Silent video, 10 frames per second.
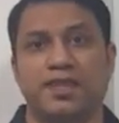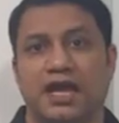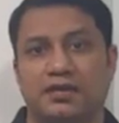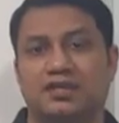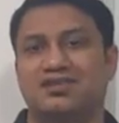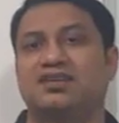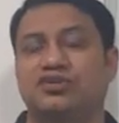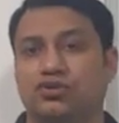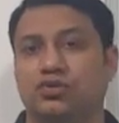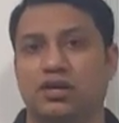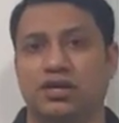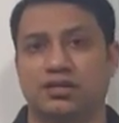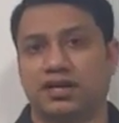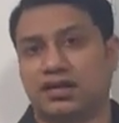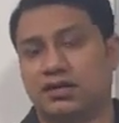and thus
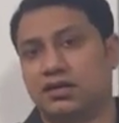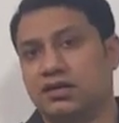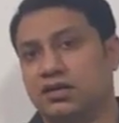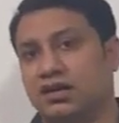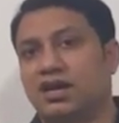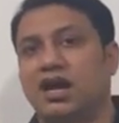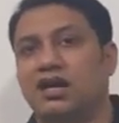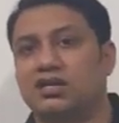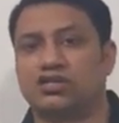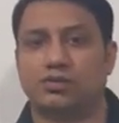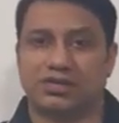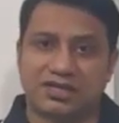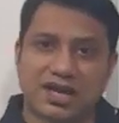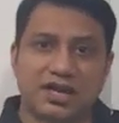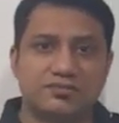ensuring that regardless of whether
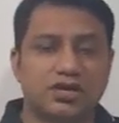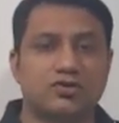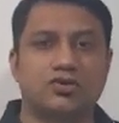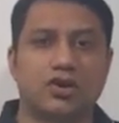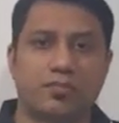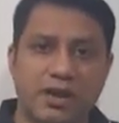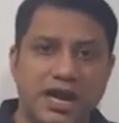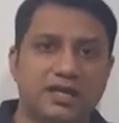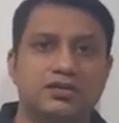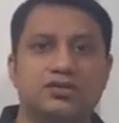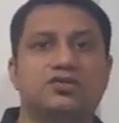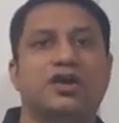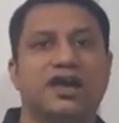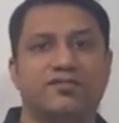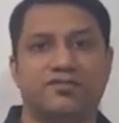times are good or bad, you
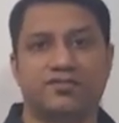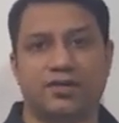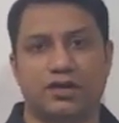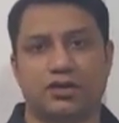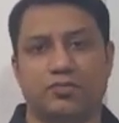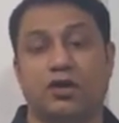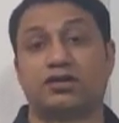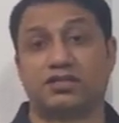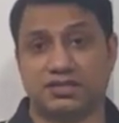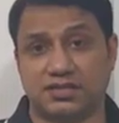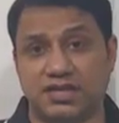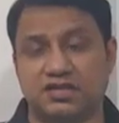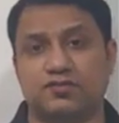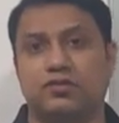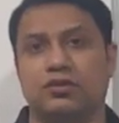have your products are
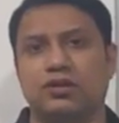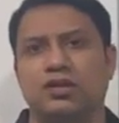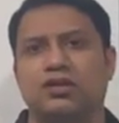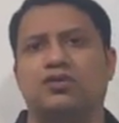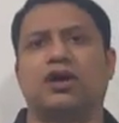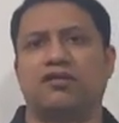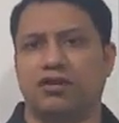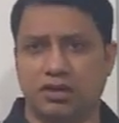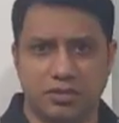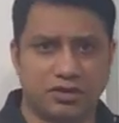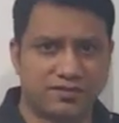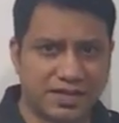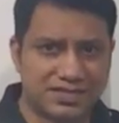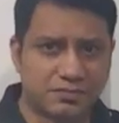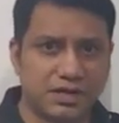successful, you have a little bit of
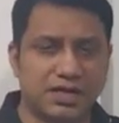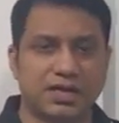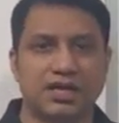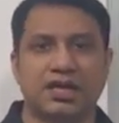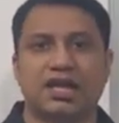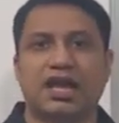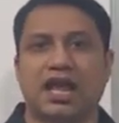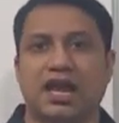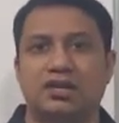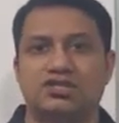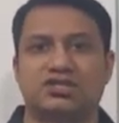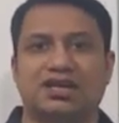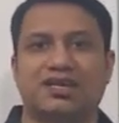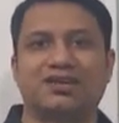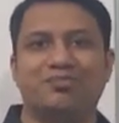flexibility, and just
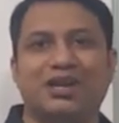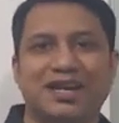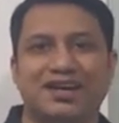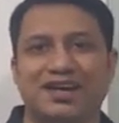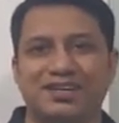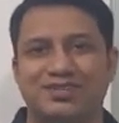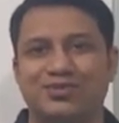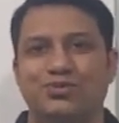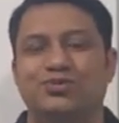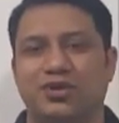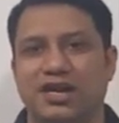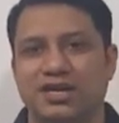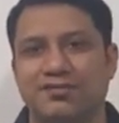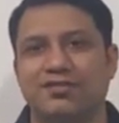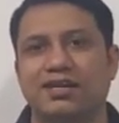like the billionaires do, right?
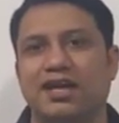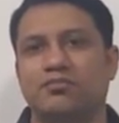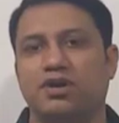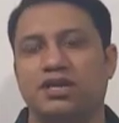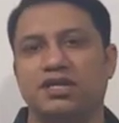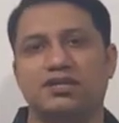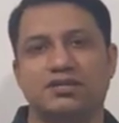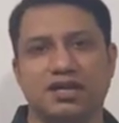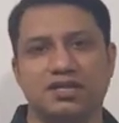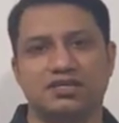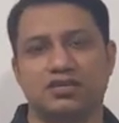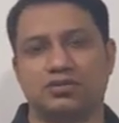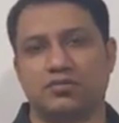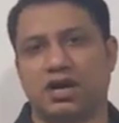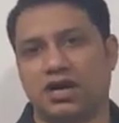Every time money is released into
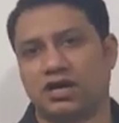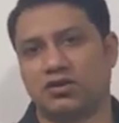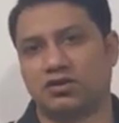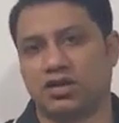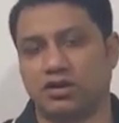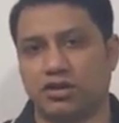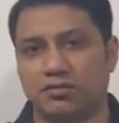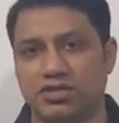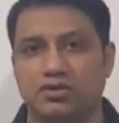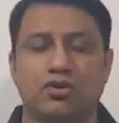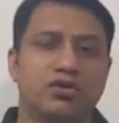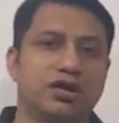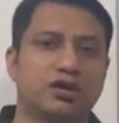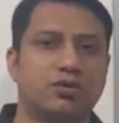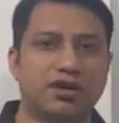the market or the economy is
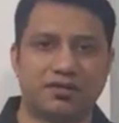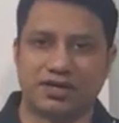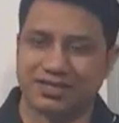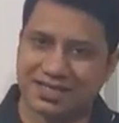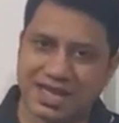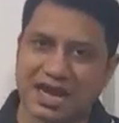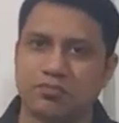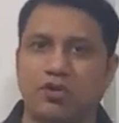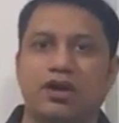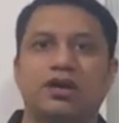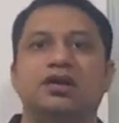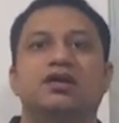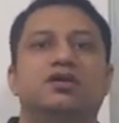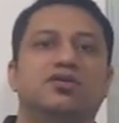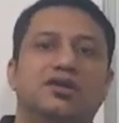growing or whatever it is, at that point
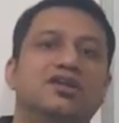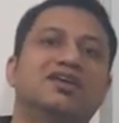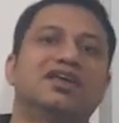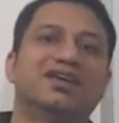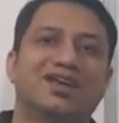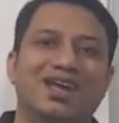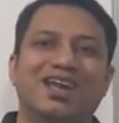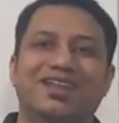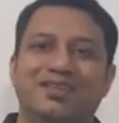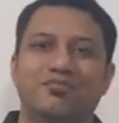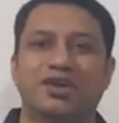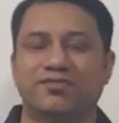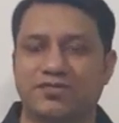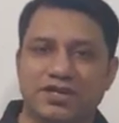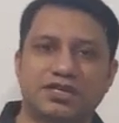you can really reel in the big
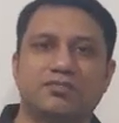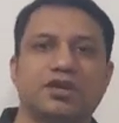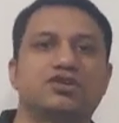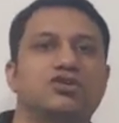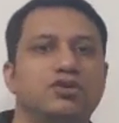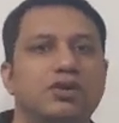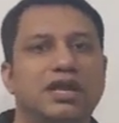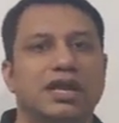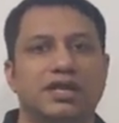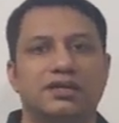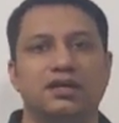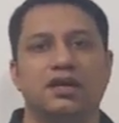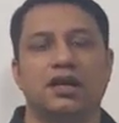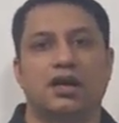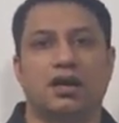fish and make sure you collect
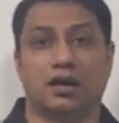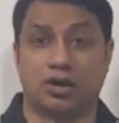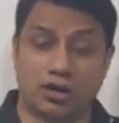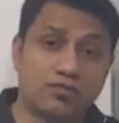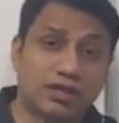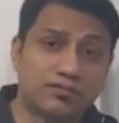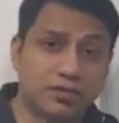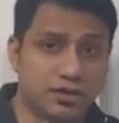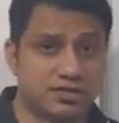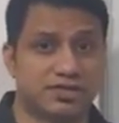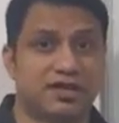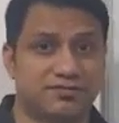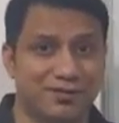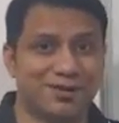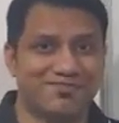a lot of wealth for
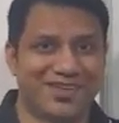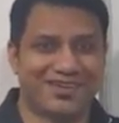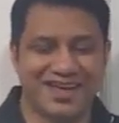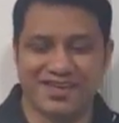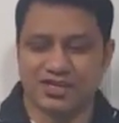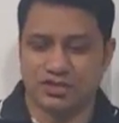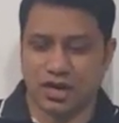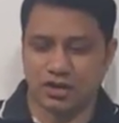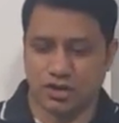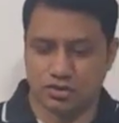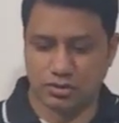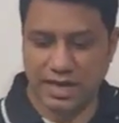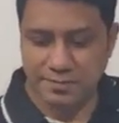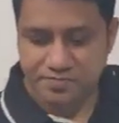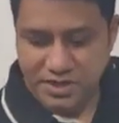yourself. Okay, so how do you do
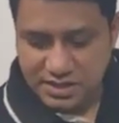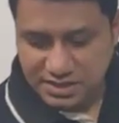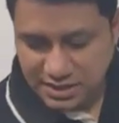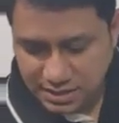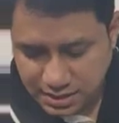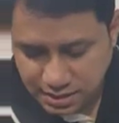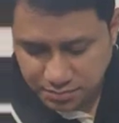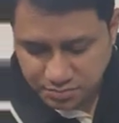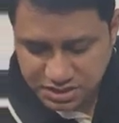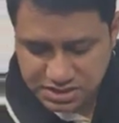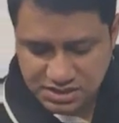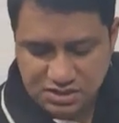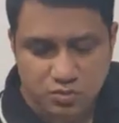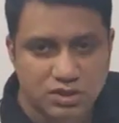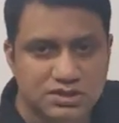that? See,
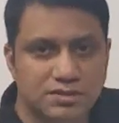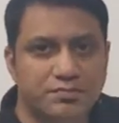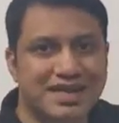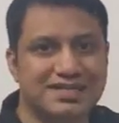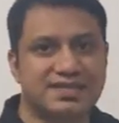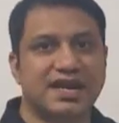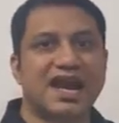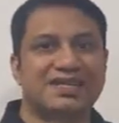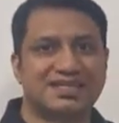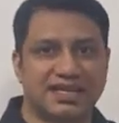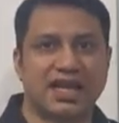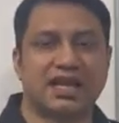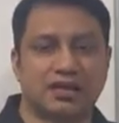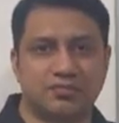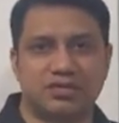business works the best at
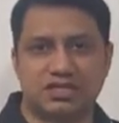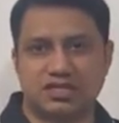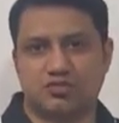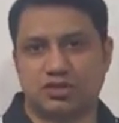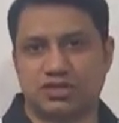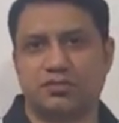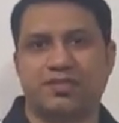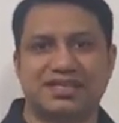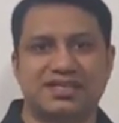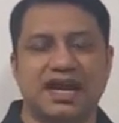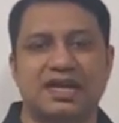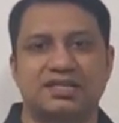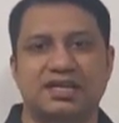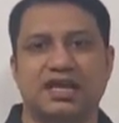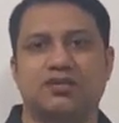scale. Business works the best at
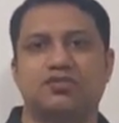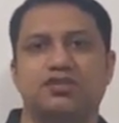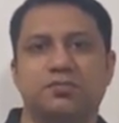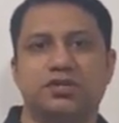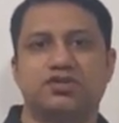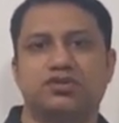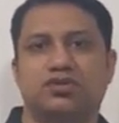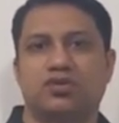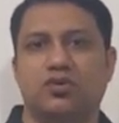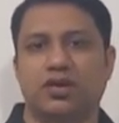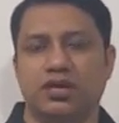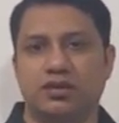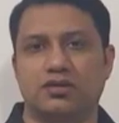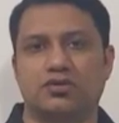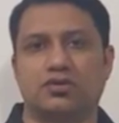scale, which means you're
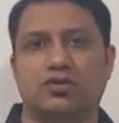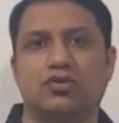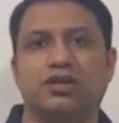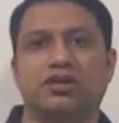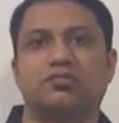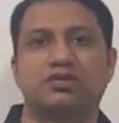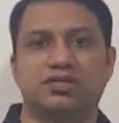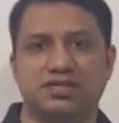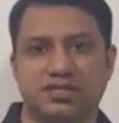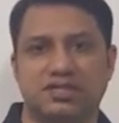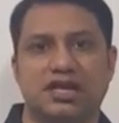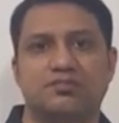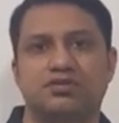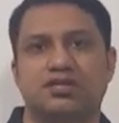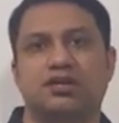growing the business 10%,
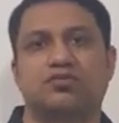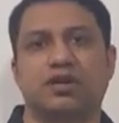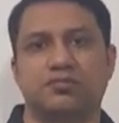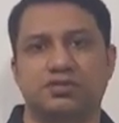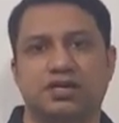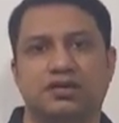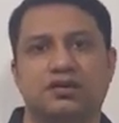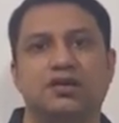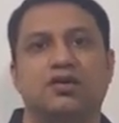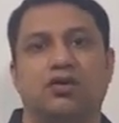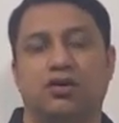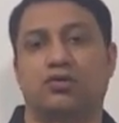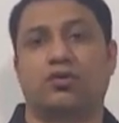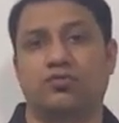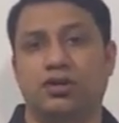20%, or
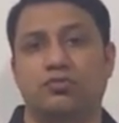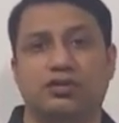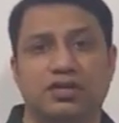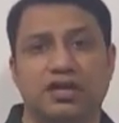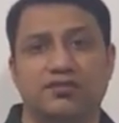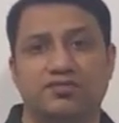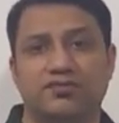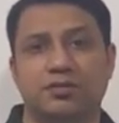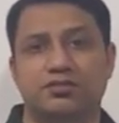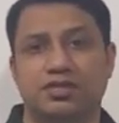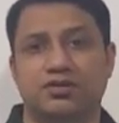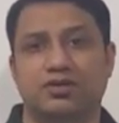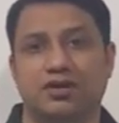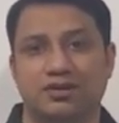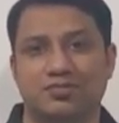hopefully more than that, 50% to
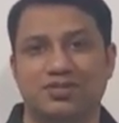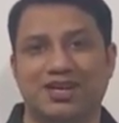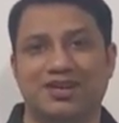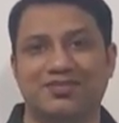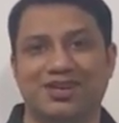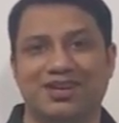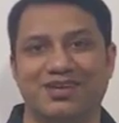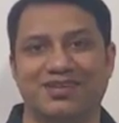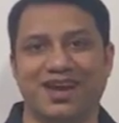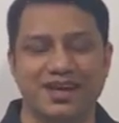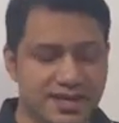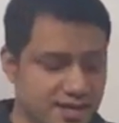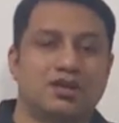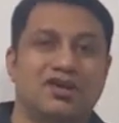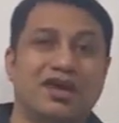100% every year, right?
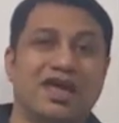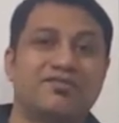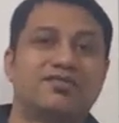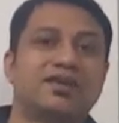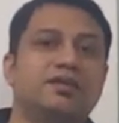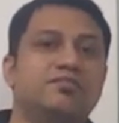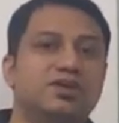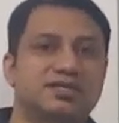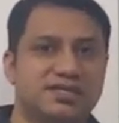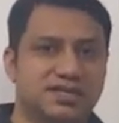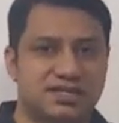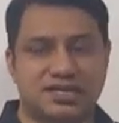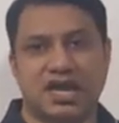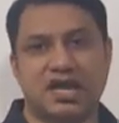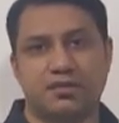Now, every business
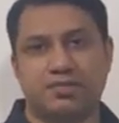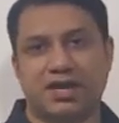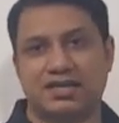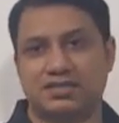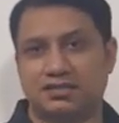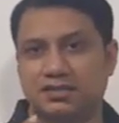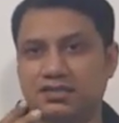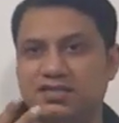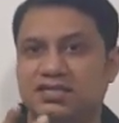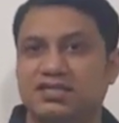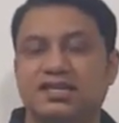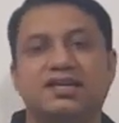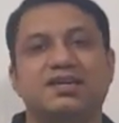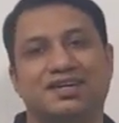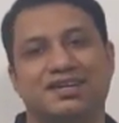type has certain
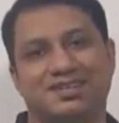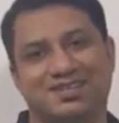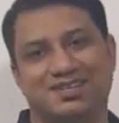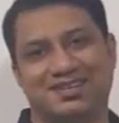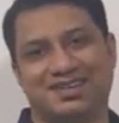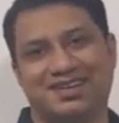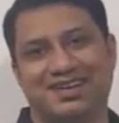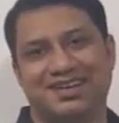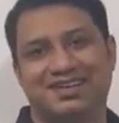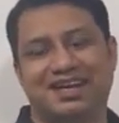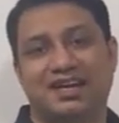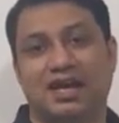secrets that